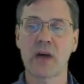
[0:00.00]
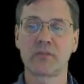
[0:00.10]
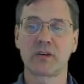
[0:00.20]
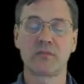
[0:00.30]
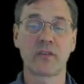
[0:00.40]

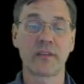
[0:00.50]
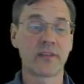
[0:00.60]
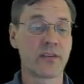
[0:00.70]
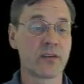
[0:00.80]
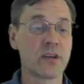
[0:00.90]
applicable
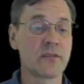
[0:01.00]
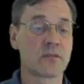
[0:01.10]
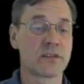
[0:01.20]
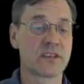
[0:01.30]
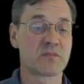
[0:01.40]
theory
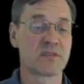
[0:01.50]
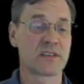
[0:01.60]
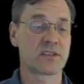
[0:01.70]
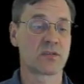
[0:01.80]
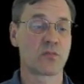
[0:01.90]
for a
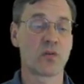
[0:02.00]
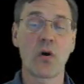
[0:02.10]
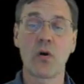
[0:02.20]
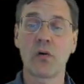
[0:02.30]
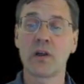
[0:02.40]
dispositional
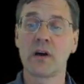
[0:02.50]
role